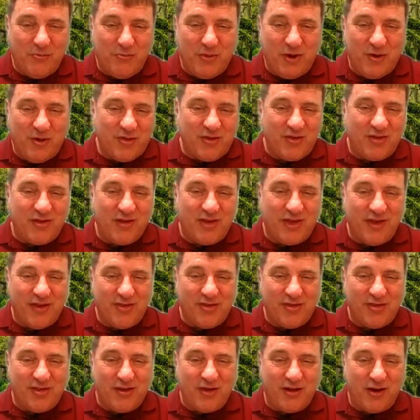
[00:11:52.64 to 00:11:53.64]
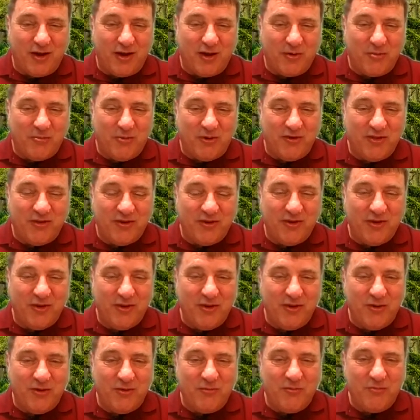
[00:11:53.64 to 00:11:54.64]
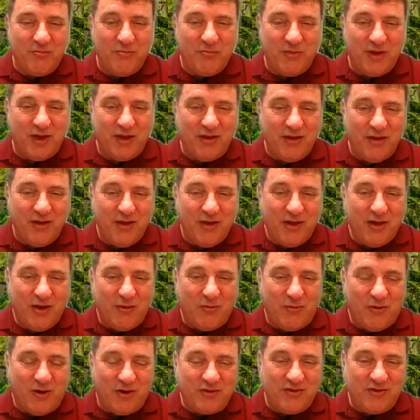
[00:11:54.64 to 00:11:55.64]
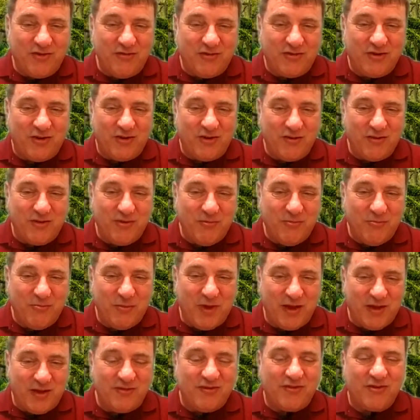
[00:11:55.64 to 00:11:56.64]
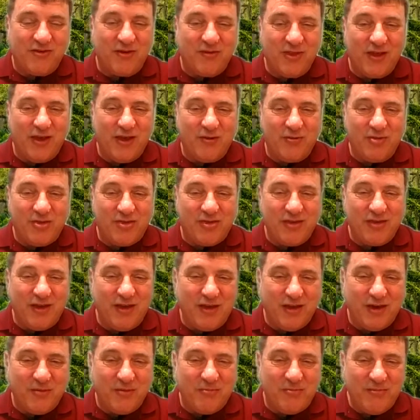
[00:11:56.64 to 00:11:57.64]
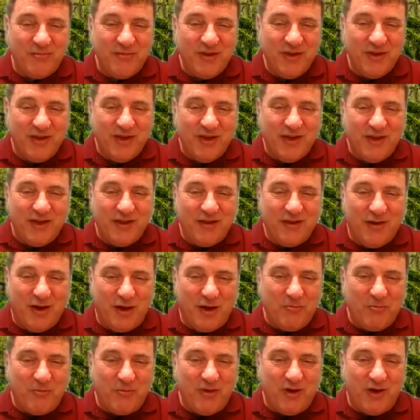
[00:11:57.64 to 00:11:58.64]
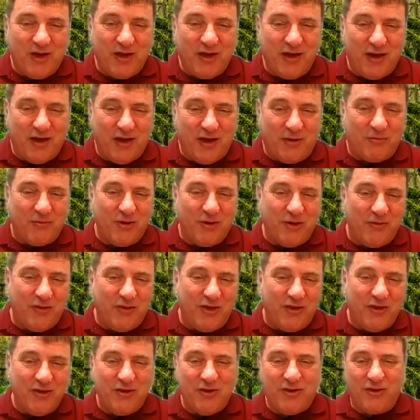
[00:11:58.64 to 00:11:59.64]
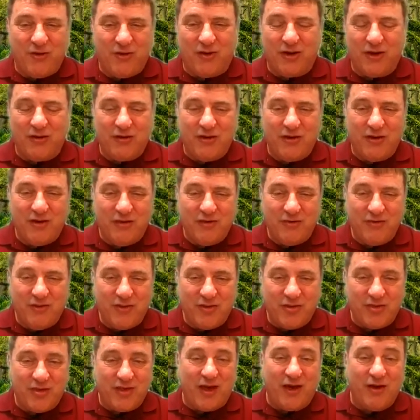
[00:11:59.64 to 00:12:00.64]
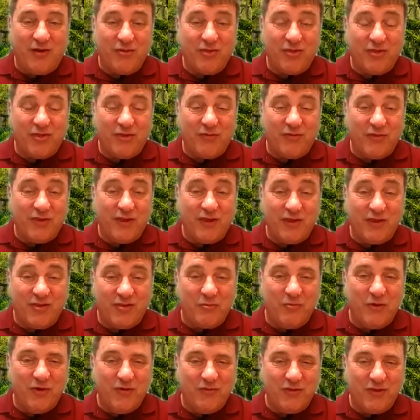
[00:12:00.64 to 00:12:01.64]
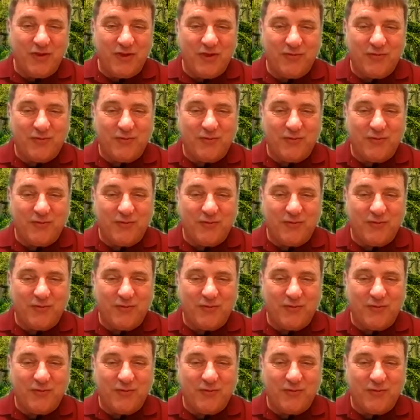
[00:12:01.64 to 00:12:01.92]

post against another platoon, making sure they don't sneak up. I got really good on the sounds of things moving